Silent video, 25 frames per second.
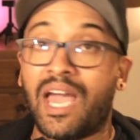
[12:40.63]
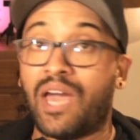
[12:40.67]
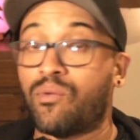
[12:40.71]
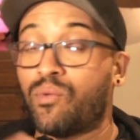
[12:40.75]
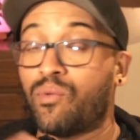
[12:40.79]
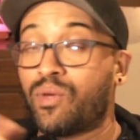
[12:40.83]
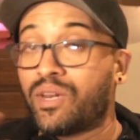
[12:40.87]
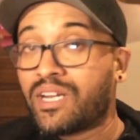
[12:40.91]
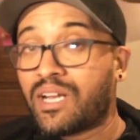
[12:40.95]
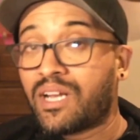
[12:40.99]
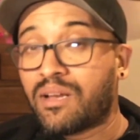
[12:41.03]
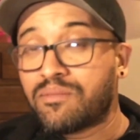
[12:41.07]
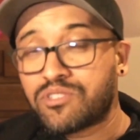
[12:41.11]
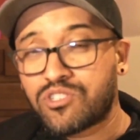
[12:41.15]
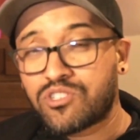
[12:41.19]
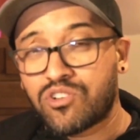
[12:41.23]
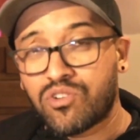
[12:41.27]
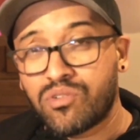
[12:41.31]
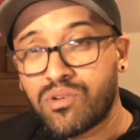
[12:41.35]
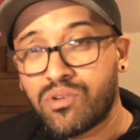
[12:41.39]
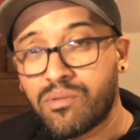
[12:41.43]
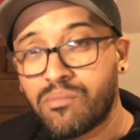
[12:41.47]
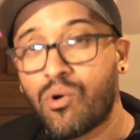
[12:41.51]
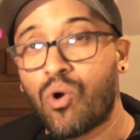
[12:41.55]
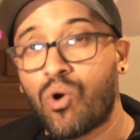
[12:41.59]
And when it comes to
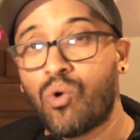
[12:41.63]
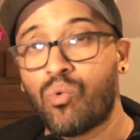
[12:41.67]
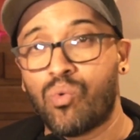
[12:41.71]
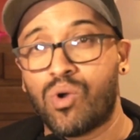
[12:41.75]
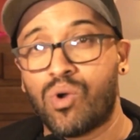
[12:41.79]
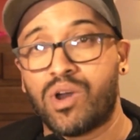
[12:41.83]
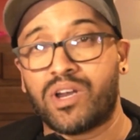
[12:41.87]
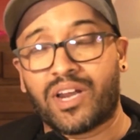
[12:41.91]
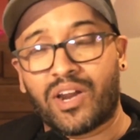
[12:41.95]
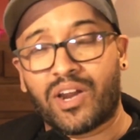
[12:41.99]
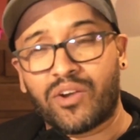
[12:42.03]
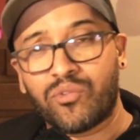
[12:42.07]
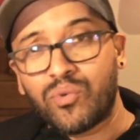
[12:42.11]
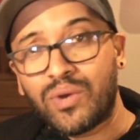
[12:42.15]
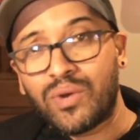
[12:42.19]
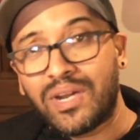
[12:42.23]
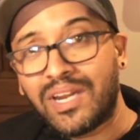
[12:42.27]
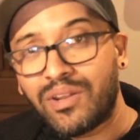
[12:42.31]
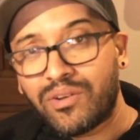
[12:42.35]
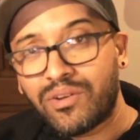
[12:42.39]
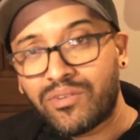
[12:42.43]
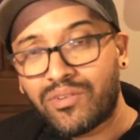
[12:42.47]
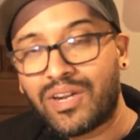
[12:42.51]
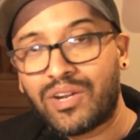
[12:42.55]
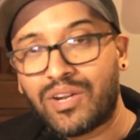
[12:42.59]
remote work, I
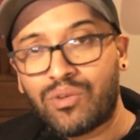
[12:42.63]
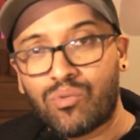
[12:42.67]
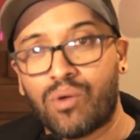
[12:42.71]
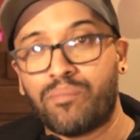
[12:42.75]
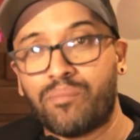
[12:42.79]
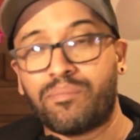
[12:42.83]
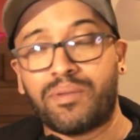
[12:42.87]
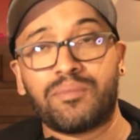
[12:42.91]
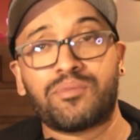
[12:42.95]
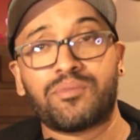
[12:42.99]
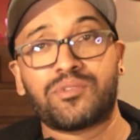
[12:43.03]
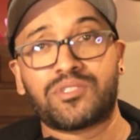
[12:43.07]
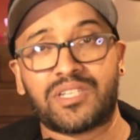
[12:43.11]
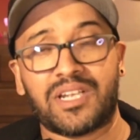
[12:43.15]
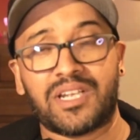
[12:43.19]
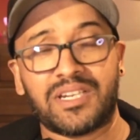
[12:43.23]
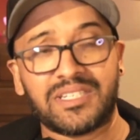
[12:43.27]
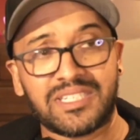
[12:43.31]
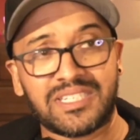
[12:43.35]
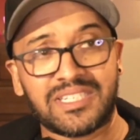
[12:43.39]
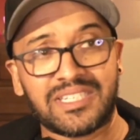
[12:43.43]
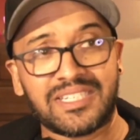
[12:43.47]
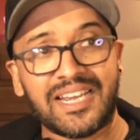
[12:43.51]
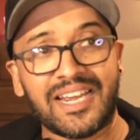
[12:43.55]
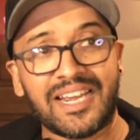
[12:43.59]
really, really want people to
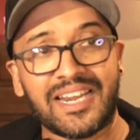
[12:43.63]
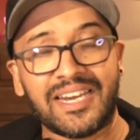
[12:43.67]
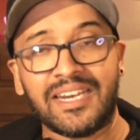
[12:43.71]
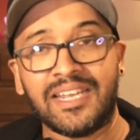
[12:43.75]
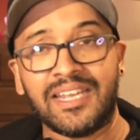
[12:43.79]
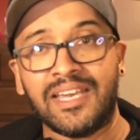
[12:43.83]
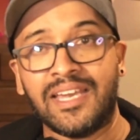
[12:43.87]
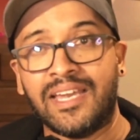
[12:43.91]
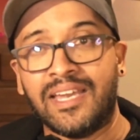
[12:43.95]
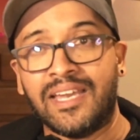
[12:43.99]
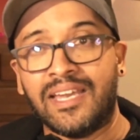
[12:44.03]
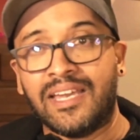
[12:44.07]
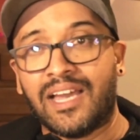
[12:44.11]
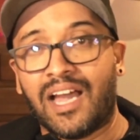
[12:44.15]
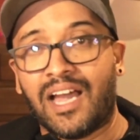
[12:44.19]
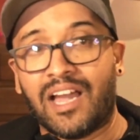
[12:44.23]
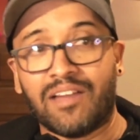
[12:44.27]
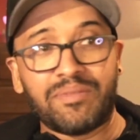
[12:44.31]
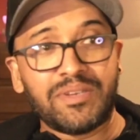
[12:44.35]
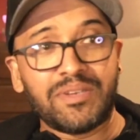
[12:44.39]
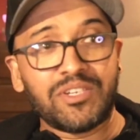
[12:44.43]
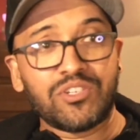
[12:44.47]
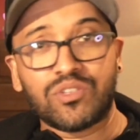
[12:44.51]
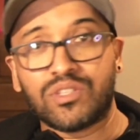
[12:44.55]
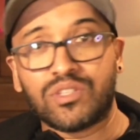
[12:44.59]
understand
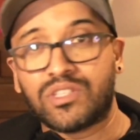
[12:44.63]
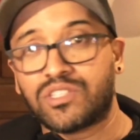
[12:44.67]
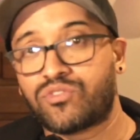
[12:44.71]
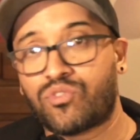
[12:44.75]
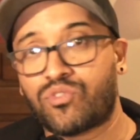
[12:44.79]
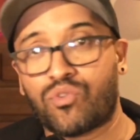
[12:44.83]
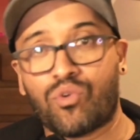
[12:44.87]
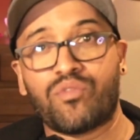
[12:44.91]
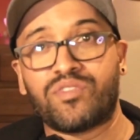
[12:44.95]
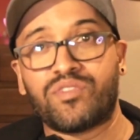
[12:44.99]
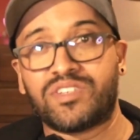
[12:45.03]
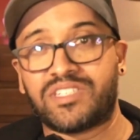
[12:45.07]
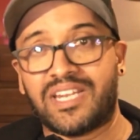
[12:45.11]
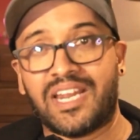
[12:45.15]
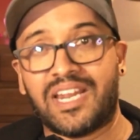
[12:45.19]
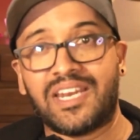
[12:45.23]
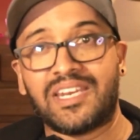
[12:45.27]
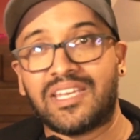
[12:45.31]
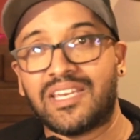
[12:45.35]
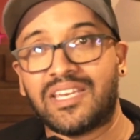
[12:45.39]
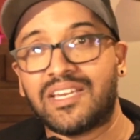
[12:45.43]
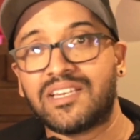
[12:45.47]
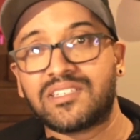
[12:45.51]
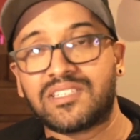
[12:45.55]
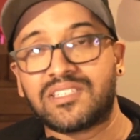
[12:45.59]
I've been doing this for over 10
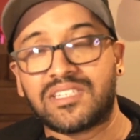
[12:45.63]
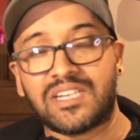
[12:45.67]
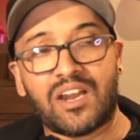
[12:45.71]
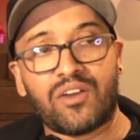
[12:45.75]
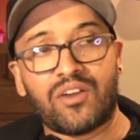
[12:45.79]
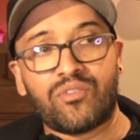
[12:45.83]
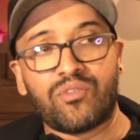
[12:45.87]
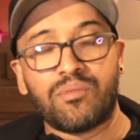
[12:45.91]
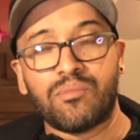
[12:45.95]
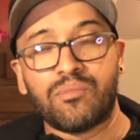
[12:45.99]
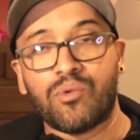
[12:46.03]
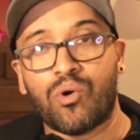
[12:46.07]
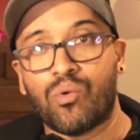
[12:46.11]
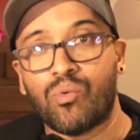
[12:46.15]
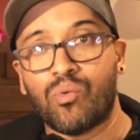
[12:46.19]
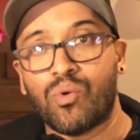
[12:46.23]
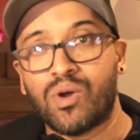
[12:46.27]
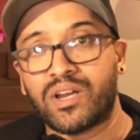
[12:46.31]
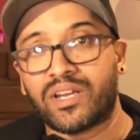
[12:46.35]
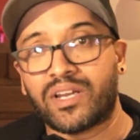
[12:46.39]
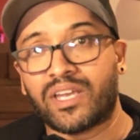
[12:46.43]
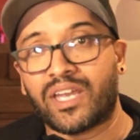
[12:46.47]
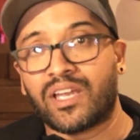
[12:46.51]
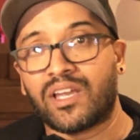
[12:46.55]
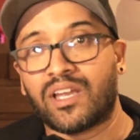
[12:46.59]
years now, remote
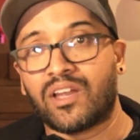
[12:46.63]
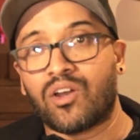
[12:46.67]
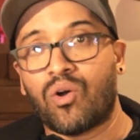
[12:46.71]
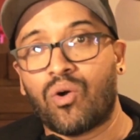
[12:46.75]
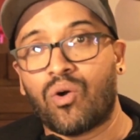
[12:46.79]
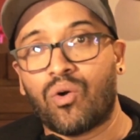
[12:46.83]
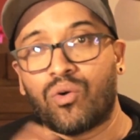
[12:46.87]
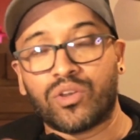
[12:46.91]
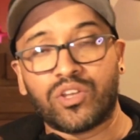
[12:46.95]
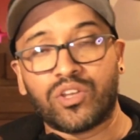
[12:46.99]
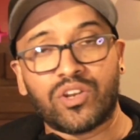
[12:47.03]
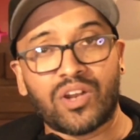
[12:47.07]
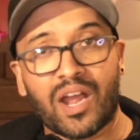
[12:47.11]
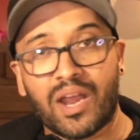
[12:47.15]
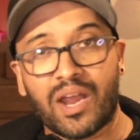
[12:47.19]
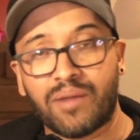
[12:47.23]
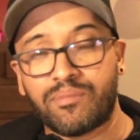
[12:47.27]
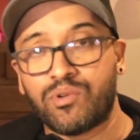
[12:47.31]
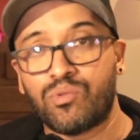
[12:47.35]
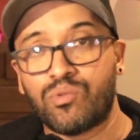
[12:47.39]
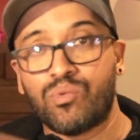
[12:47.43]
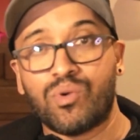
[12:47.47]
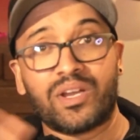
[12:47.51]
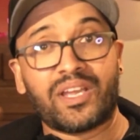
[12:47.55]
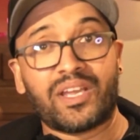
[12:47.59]
working or you know
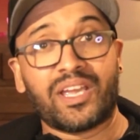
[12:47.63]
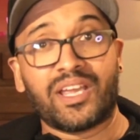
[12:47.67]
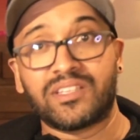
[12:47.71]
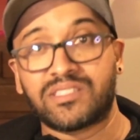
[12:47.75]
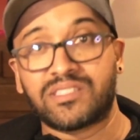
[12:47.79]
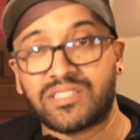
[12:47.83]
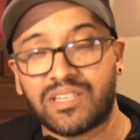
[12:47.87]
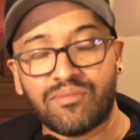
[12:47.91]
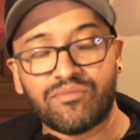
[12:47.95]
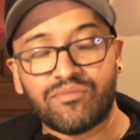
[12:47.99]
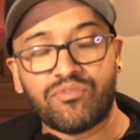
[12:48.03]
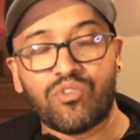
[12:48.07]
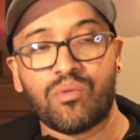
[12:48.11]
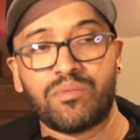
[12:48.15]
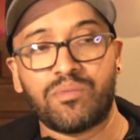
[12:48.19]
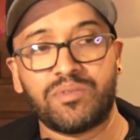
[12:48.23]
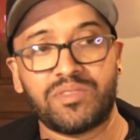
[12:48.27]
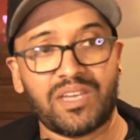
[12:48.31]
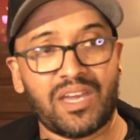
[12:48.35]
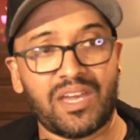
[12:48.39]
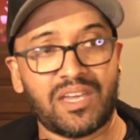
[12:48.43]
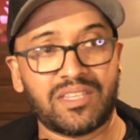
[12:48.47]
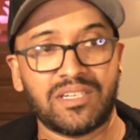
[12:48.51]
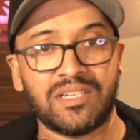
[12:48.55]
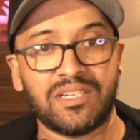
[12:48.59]
hybrid working in some form or
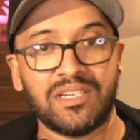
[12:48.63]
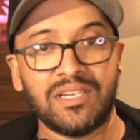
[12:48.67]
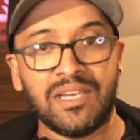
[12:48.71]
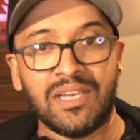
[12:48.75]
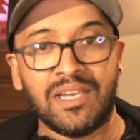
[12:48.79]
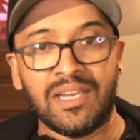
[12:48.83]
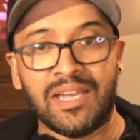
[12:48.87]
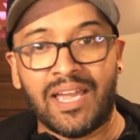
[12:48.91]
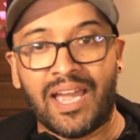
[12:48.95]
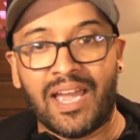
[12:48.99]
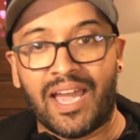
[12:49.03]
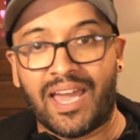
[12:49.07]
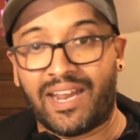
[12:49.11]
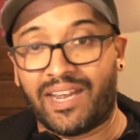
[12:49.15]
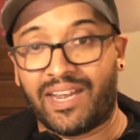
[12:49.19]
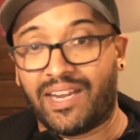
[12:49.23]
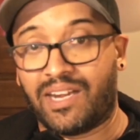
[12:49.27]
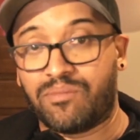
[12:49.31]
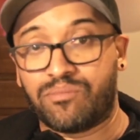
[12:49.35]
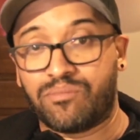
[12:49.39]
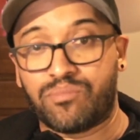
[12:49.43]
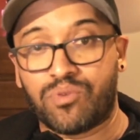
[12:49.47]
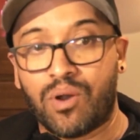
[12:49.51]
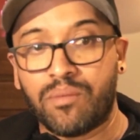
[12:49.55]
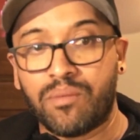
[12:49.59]
the other. And I
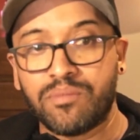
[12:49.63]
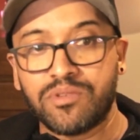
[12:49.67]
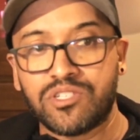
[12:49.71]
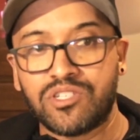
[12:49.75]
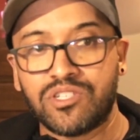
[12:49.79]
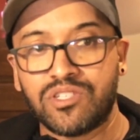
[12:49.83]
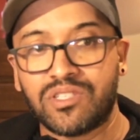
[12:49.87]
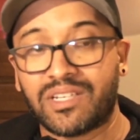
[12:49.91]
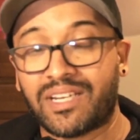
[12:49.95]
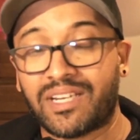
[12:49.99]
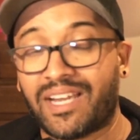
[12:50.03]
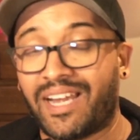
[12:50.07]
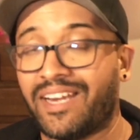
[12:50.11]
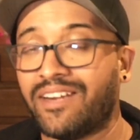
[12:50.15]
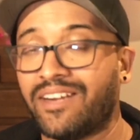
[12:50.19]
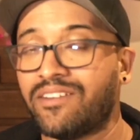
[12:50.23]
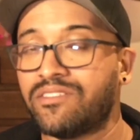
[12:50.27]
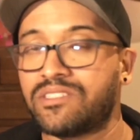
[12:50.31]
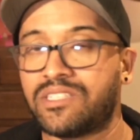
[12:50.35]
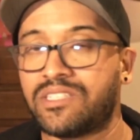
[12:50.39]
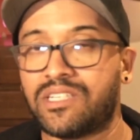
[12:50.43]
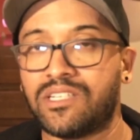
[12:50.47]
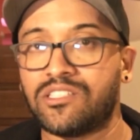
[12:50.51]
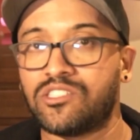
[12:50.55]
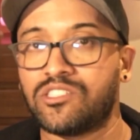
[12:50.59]
can promise you the kind of
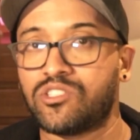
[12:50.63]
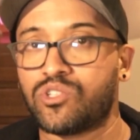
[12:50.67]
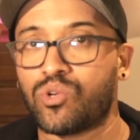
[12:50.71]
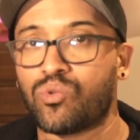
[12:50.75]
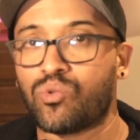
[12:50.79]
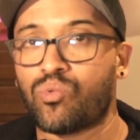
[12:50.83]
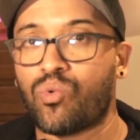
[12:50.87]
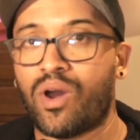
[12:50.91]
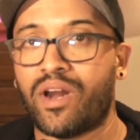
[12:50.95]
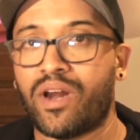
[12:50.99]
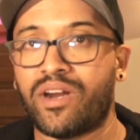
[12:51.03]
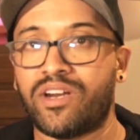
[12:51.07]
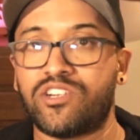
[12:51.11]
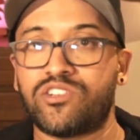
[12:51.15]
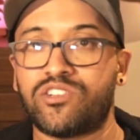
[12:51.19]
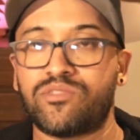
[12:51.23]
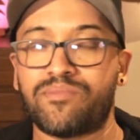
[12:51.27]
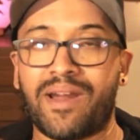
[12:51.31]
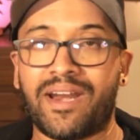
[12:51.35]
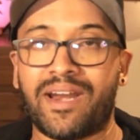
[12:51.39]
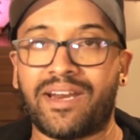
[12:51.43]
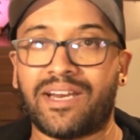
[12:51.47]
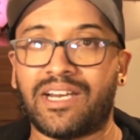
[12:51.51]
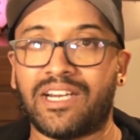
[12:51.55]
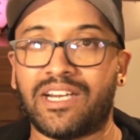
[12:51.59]
skills required are
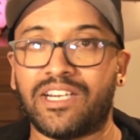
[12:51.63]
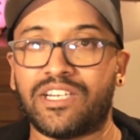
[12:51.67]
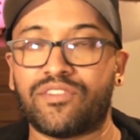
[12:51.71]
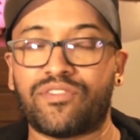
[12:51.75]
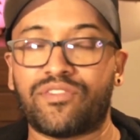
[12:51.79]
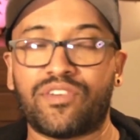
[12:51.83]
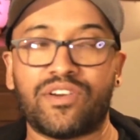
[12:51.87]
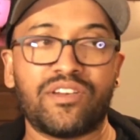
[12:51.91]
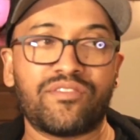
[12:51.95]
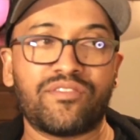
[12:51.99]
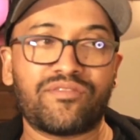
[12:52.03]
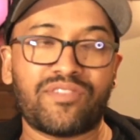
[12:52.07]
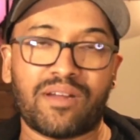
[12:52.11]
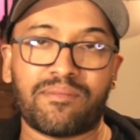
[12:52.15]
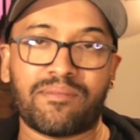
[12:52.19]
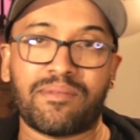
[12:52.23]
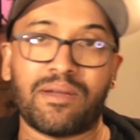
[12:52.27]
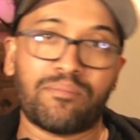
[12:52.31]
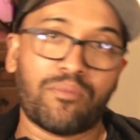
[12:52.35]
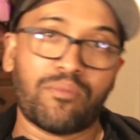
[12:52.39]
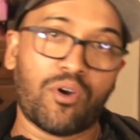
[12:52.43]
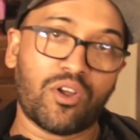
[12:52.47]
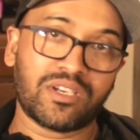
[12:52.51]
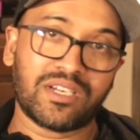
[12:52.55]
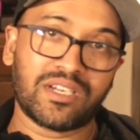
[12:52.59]
dramatically different. In fact, my
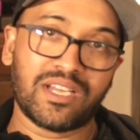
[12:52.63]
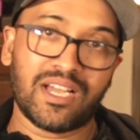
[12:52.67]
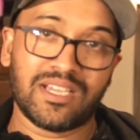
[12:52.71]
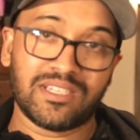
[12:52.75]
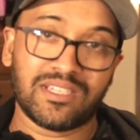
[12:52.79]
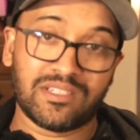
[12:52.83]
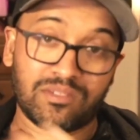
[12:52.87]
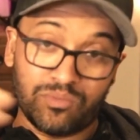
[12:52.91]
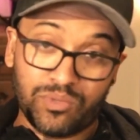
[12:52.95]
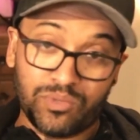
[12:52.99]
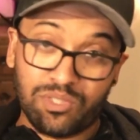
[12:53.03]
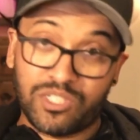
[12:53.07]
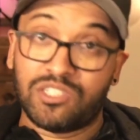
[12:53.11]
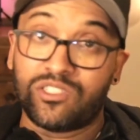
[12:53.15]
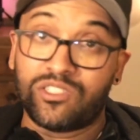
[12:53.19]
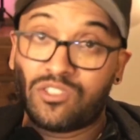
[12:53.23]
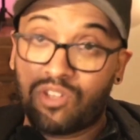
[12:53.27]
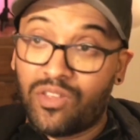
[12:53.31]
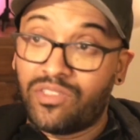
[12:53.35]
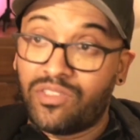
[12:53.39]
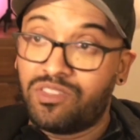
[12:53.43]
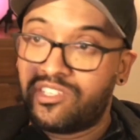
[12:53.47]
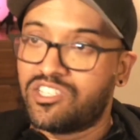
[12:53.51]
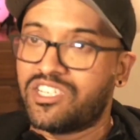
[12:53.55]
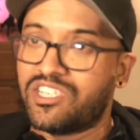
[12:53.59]
podcast, which is
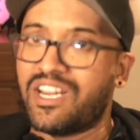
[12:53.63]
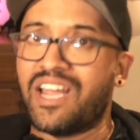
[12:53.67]
on this